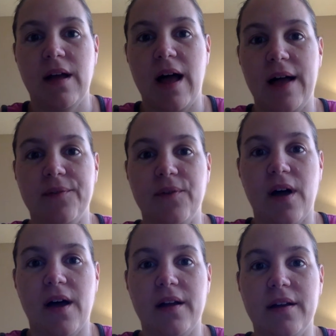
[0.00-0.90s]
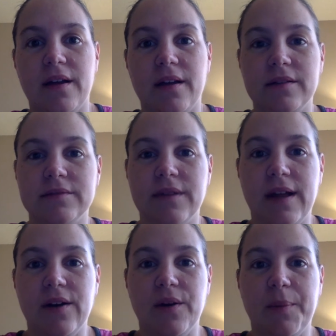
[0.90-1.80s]
I've got, uh, I
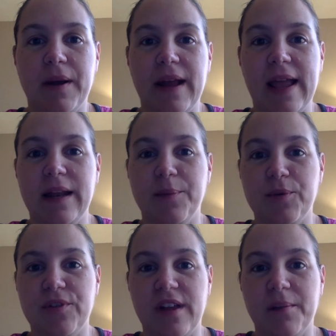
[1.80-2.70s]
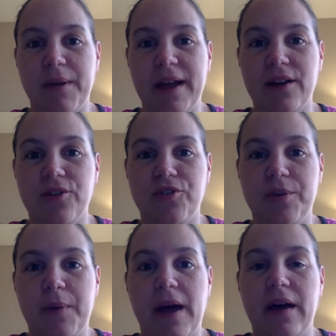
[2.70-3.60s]
don't know, about 80% of my energy
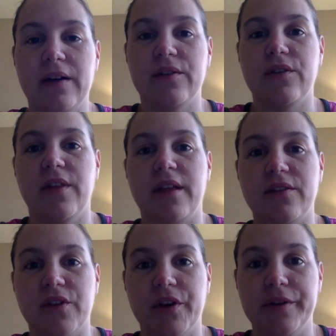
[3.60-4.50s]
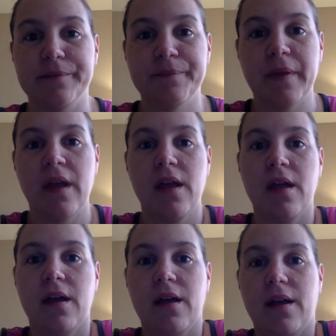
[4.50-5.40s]
back, so that's good.
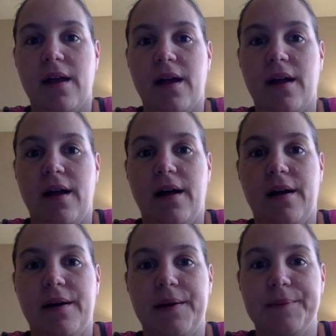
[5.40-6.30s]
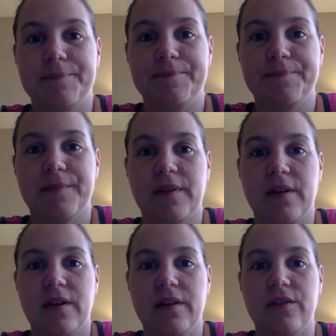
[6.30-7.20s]
Um,
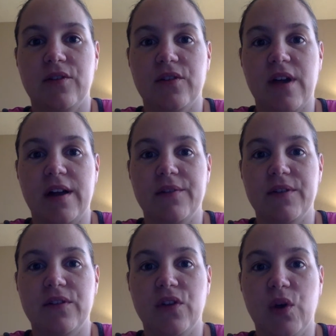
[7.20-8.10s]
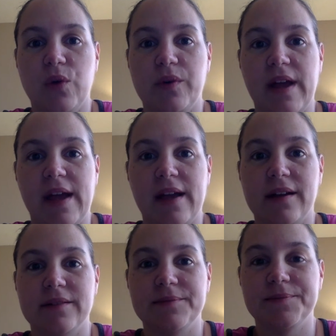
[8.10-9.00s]
just kind of a slow day.
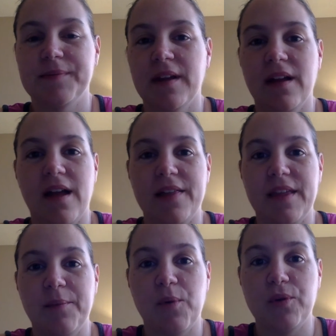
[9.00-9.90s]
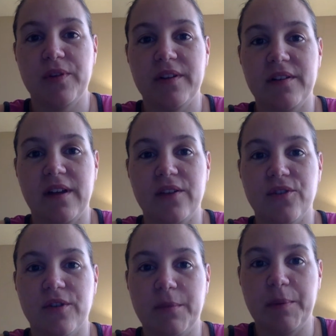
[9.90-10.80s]
I think most of these days are
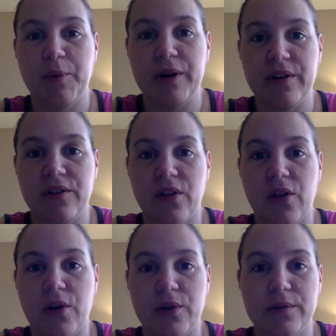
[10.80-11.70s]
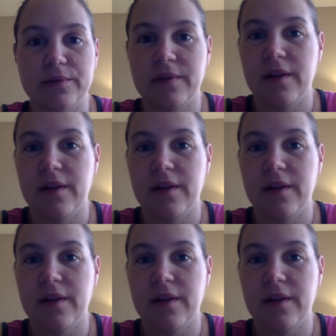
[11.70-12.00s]
going to be pretty slow.